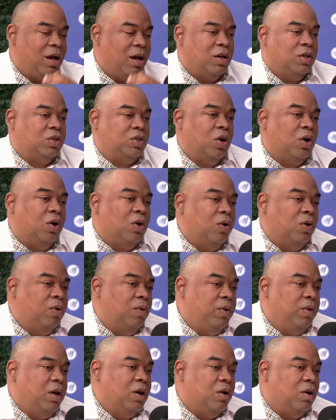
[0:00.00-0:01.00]
So,
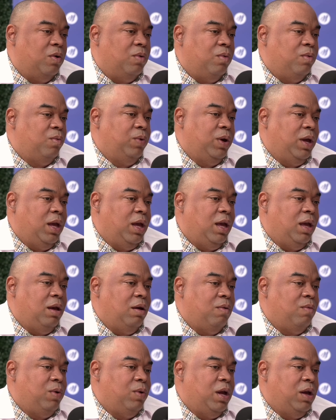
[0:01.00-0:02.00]
we
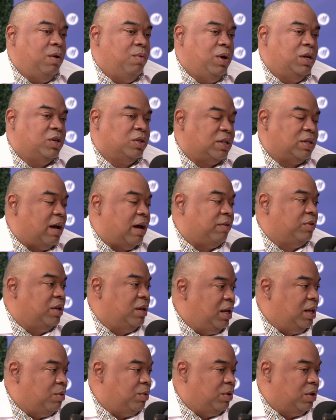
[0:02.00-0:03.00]
just have to
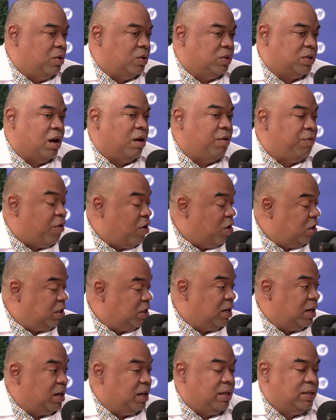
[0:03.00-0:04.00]
deal with those. And
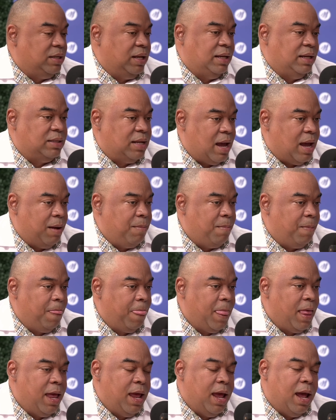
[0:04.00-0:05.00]
unfortunately, it takes time.
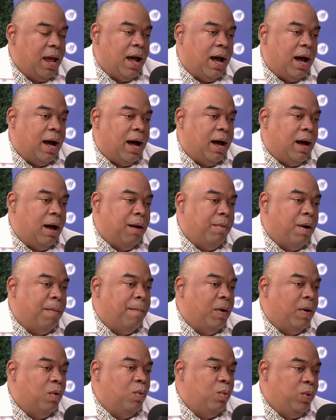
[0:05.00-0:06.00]

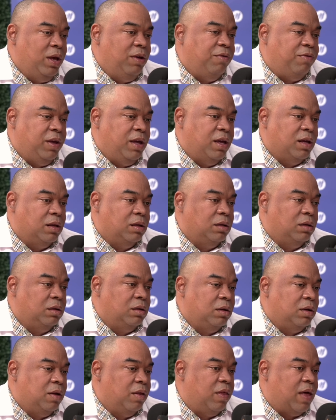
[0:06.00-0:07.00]
But we feel
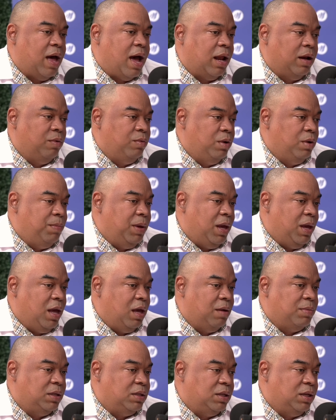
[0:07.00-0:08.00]
that we'll be
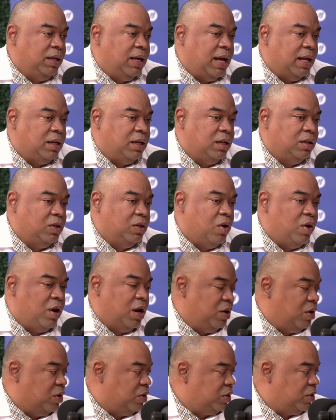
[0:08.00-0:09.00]
able to get it done
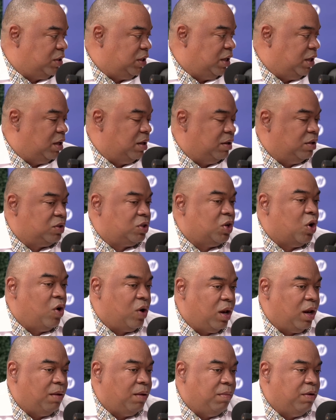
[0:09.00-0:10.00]
and dusted,
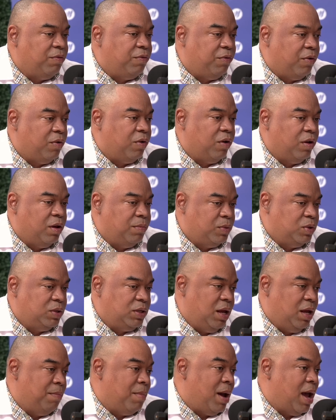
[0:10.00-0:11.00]
certainly before the
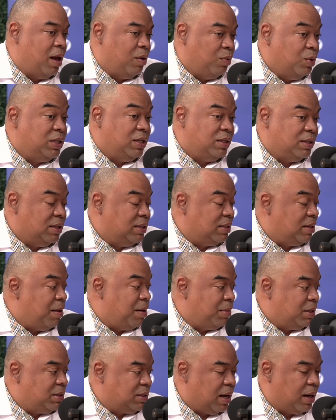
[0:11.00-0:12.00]
Mute Mile, which is
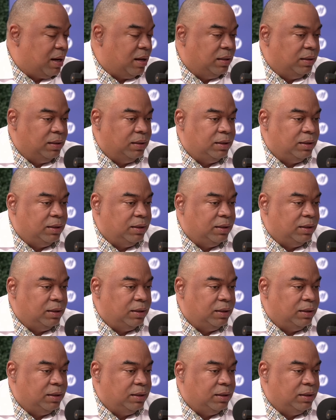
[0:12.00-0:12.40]
December 2nd.